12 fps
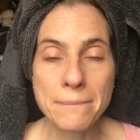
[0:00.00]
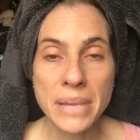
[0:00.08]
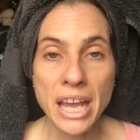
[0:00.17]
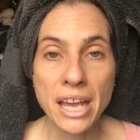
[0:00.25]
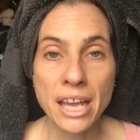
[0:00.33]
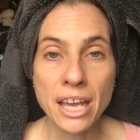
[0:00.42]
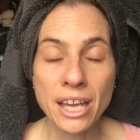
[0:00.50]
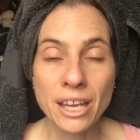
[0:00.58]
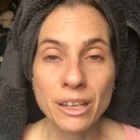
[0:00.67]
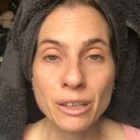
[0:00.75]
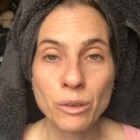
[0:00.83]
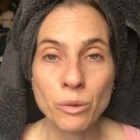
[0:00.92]
pay
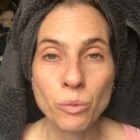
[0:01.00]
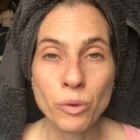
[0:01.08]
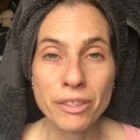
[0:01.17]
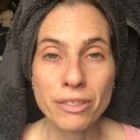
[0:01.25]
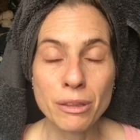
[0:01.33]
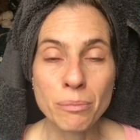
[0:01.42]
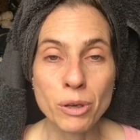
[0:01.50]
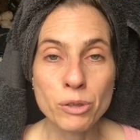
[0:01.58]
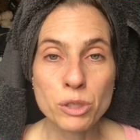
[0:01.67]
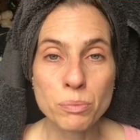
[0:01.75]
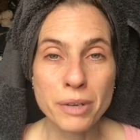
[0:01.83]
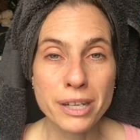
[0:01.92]
with the
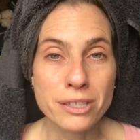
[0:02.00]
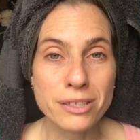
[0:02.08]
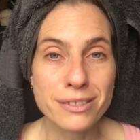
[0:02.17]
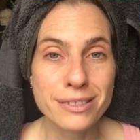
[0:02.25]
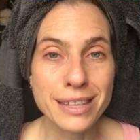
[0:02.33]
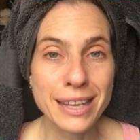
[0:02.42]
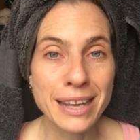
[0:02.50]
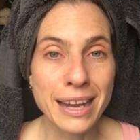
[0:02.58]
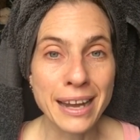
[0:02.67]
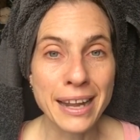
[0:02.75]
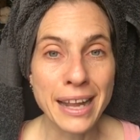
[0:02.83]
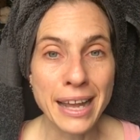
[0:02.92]
most precious thing
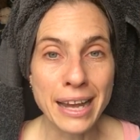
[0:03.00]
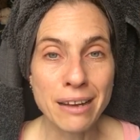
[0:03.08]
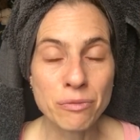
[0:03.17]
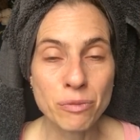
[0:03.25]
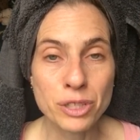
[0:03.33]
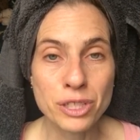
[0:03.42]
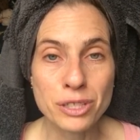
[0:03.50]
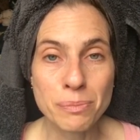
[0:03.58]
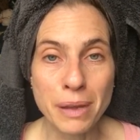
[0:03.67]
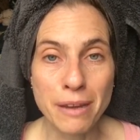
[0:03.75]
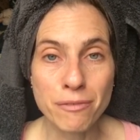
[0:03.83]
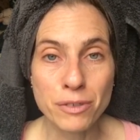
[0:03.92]
I have, which is
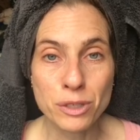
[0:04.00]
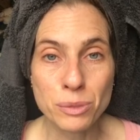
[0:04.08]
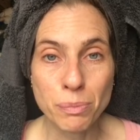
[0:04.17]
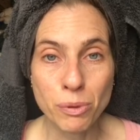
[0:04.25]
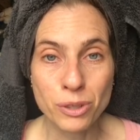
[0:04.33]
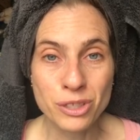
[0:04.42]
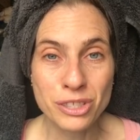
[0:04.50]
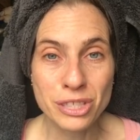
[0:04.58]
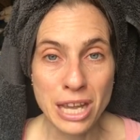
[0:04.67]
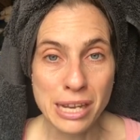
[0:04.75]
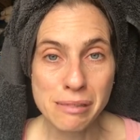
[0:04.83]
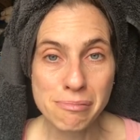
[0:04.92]
my firstborn
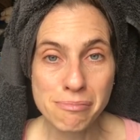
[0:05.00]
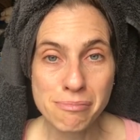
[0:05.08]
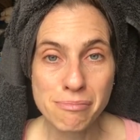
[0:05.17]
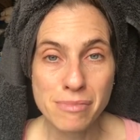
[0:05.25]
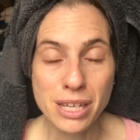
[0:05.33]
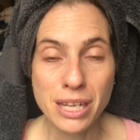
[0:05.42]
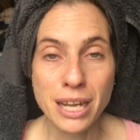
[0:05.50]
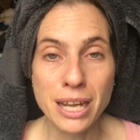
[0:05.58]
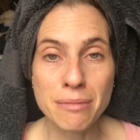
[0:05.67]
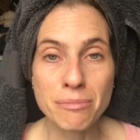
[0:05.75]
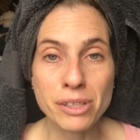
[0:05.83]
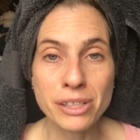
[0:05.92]
son. And
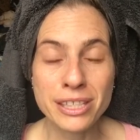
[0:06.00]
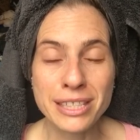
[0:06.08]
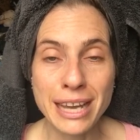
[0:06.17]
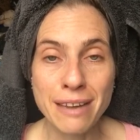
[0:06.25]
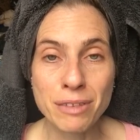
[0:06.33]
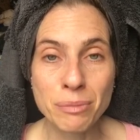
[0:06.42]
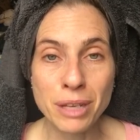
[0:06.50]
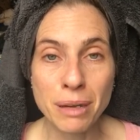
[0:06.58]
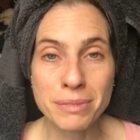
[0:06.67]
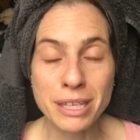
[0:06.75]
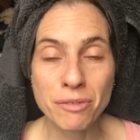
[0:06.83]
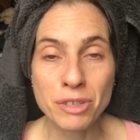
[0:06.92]
I'm willing to have him
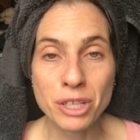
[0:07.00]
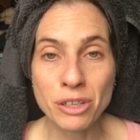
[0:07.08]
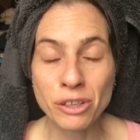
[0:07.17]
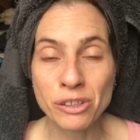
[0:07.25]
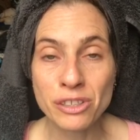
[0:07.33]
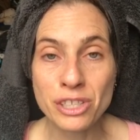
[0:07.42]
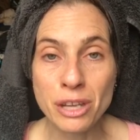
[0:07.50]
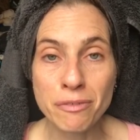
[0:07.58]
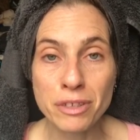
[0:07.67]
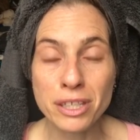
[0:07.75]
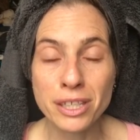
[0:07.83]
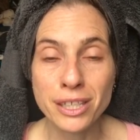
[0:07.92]
come down here and
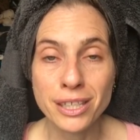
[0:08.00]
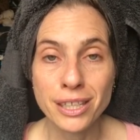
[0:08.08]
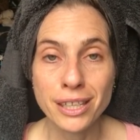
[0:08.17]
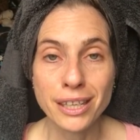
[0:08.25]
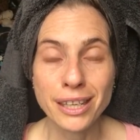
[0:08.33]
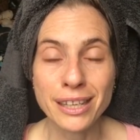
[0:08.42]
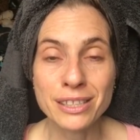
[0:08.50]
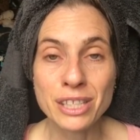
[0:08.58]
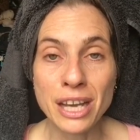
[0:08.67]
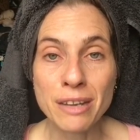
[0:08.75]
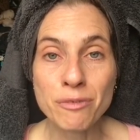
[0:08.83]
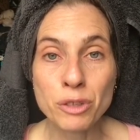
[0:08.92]
suffer and
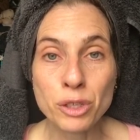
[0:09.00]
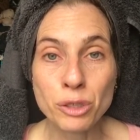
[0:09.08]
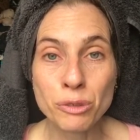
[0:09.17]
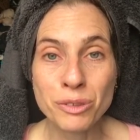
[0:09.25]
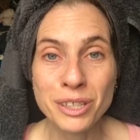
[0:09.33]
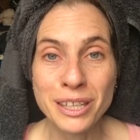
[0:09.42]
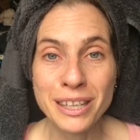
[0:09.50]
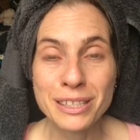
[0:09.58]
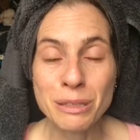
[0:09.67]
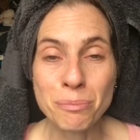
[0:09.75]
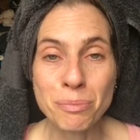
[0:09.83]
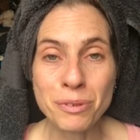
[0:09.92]
die for you
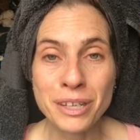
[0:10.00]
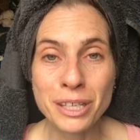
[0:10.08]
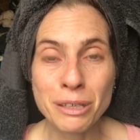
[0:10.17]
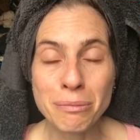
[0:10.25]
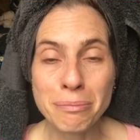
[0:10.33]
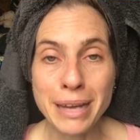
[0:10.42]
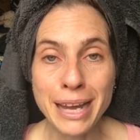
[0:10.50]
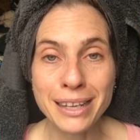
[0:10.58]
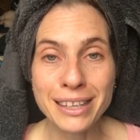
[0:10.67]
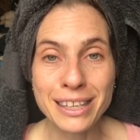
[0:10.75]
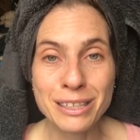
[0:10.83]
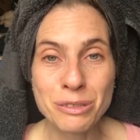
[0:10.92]
to bring you back
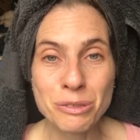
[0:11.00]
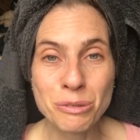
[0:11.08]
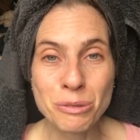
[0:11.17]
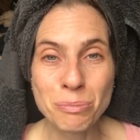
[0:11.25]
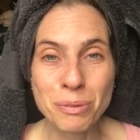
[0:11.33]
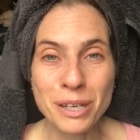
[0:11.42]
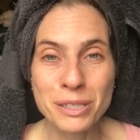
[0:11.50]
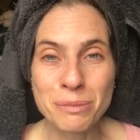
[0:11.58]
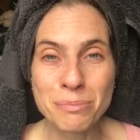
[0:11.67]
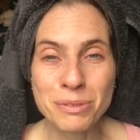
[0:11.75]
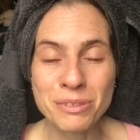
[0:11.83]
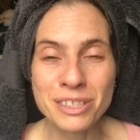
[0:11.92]
into the
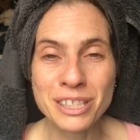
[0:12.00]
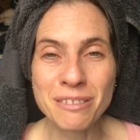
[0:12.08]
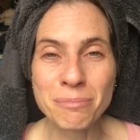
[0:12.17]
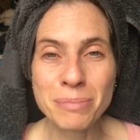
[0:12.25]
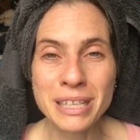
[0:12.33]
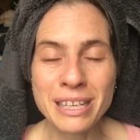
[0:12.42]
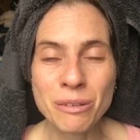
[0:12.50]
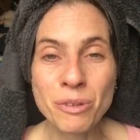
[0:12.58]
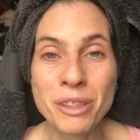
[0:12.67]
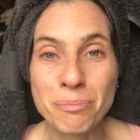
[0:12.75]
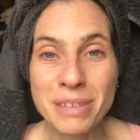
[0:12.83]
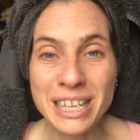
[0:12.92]
possibility of being
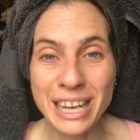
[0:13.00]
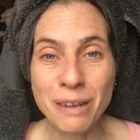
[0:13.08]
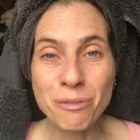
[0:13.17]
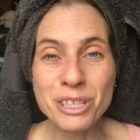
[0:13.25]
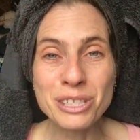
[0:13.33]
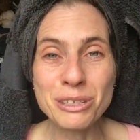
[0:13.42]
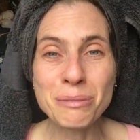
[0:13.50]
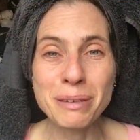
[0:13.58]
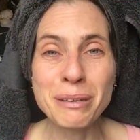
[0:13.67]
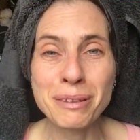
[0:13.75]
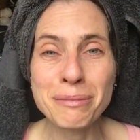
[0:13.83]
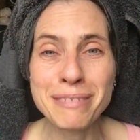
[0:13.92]
with me. I want you to
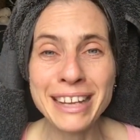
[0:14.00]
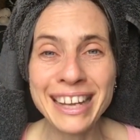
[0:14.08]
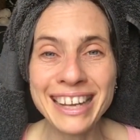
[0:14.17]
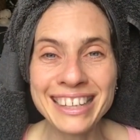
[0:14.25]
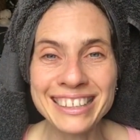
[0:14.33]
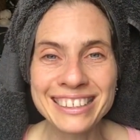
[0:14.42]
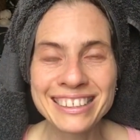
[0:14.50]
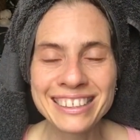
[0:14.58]
be with me.